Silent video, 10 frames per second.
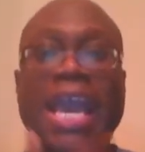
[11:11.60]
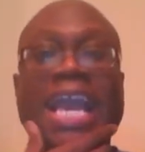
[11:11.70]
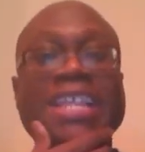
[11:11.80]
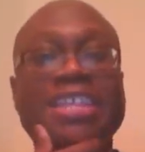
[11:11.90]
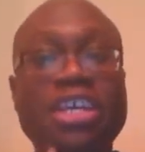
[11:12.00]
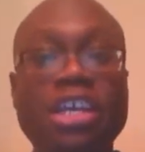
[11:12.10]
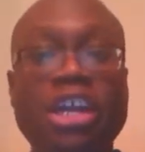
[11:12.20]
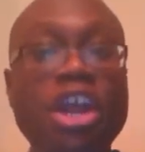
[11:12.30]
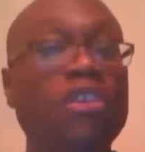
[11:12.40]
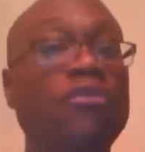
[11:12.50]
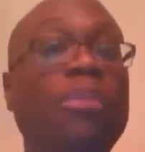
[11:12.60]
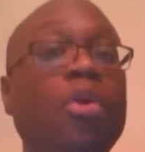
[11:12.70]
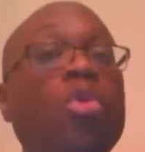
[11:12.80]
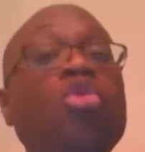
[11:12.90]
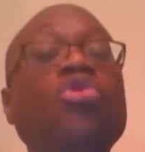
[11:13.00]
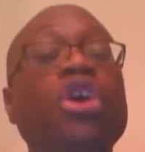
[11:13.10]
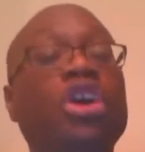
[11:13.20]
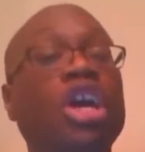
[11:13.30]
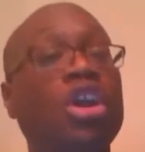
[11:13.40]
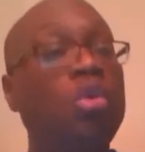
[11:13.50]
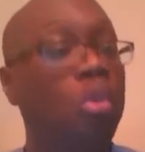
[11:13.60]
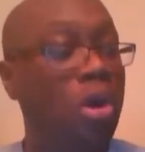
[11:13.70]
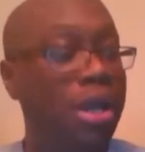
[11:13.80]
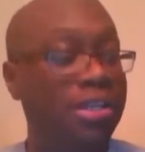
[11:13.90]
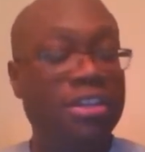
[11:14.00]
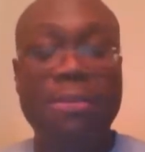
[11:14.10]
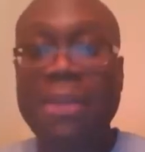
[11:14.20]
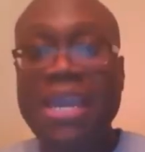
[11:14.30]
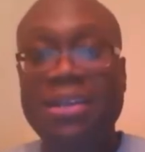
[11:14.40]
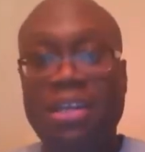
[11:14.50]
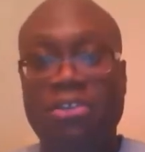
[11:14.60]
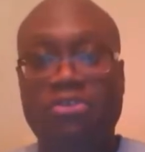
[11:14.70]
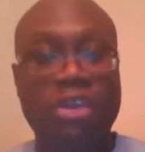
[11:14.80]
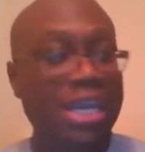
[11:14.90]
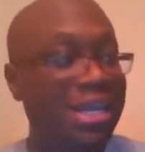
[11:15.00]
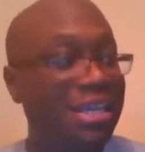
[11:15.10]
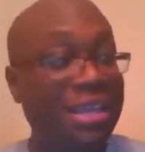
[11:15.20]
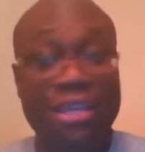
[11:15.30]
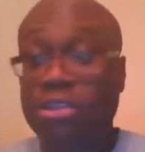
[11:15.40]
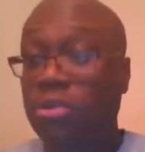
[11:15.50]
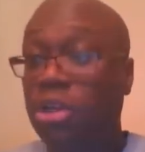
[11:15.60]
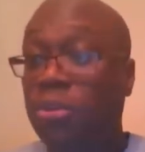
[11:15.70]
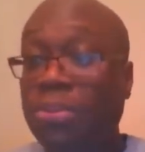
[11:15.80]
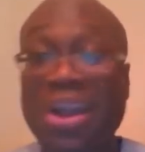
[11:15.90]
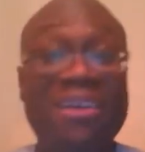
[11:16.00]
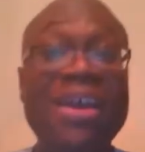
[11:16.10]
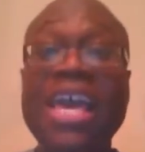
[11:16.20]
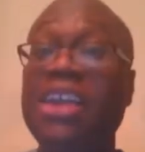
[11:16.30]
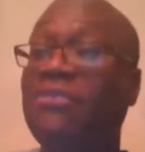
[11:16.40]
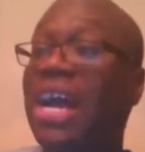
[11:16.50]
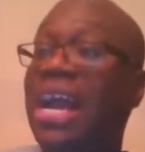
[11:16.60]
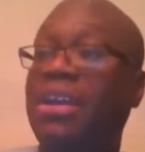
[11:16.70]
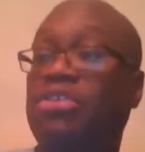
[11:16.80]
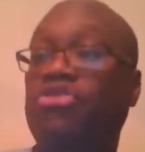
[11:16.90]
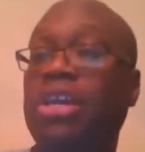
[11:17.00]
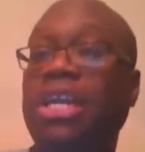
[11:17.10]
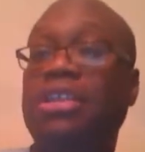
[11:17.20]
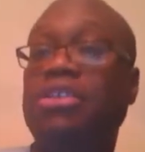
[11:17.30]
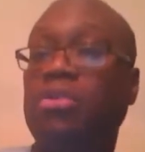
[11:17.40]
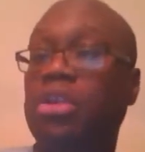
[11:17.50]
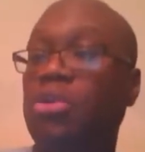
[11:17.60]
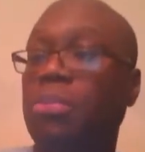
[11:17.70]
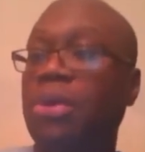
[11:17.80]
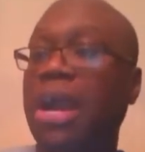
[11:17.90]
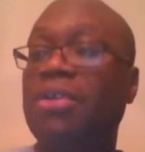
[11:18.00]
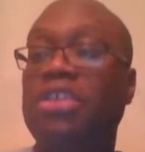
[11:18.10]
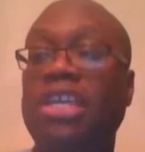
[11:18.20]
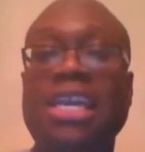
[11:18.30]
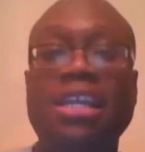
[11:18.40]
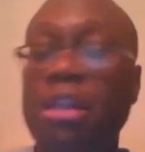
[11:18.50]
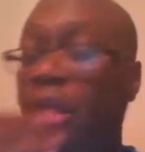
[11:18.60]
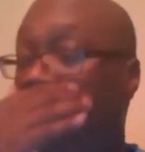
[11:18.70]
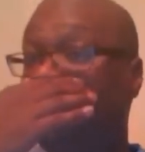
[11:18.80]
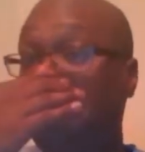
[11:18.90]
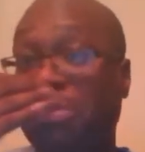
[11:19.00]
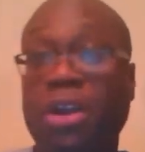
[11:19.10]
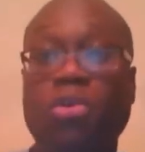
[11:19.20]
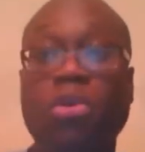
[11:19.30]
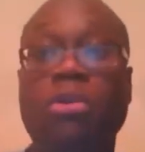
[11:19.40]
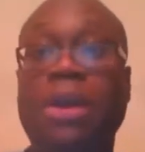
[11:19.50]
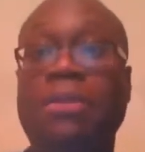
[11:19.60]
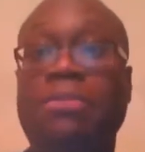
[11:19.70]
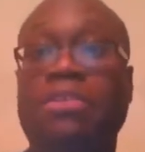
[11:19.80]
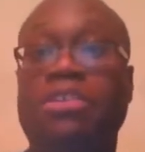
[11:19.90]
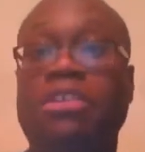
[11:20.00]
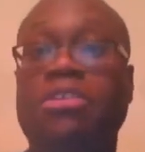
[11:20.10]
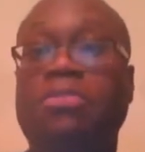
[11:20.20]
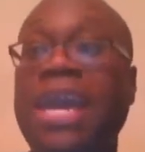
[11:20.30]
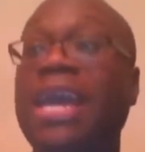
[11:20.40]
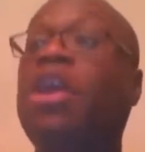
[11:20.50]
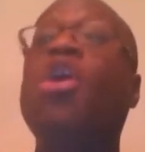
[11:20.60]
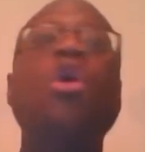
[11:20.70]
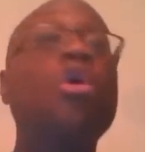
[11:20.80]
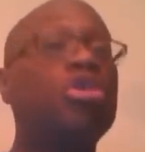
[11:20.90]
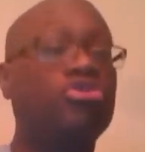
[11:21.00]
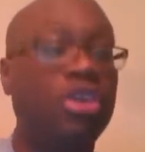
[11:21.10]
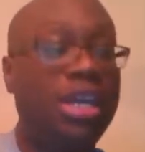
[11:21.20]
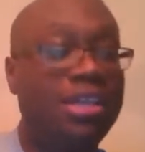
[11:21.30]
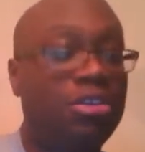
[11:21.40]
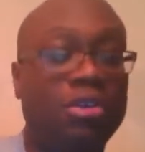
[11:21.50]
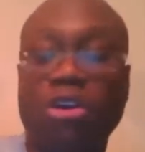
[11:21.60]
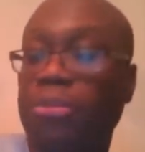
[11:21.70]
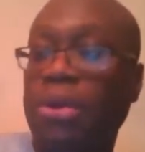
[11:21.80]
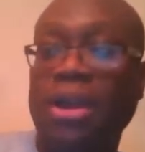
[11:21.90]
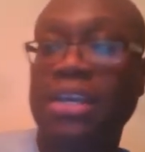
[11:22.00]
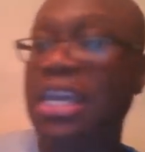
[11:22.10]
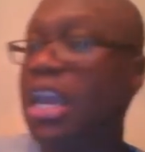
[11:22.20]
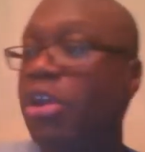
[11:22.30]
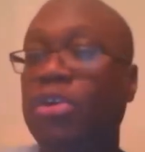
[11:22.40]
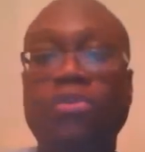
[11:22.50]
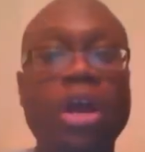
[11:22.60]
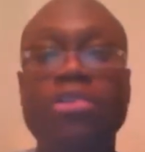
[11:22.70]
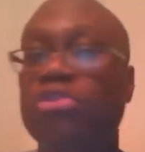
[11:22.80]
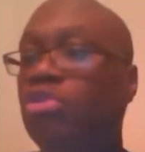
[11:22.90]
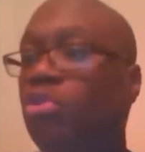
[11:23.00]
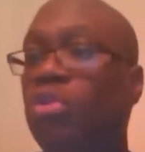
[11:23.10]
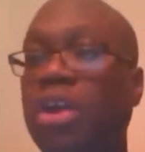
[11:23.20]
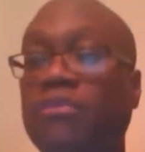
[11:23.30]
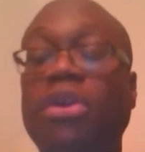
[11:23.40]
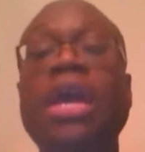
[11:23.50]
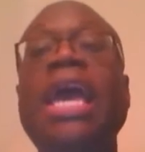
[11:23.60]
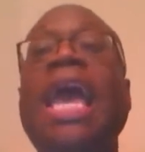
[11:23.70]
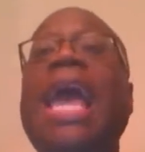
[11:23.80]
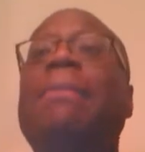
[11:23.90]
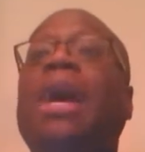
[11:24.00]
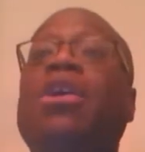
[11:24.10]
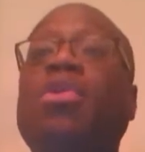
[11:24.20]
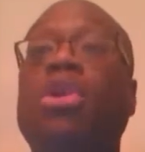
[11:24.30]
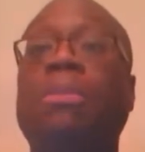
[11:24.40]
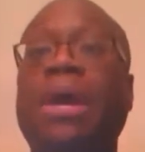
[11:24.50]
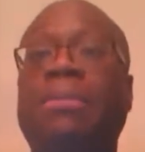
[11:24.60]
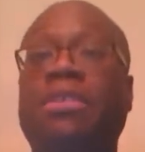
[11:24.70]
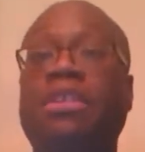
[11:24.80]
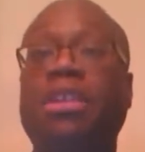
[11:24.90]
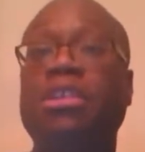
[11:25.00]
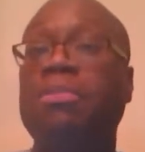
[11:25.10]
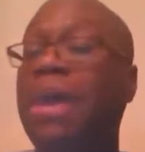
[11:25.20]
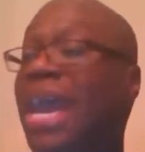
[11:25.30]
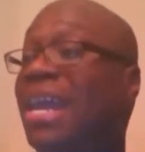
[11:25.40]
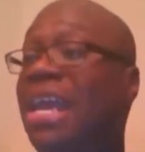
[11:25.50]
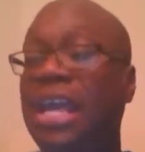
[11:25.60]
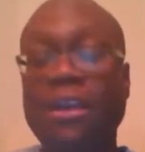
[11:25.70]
is good enough, but who they're gonna want to make this trade is Antonio Brown. If I got to trade Antonio Brown to get Luck because my quarterback position is bad, or trade Antonio Brown to get Aaron Rodgers or whoever, and my quarterback position is bad,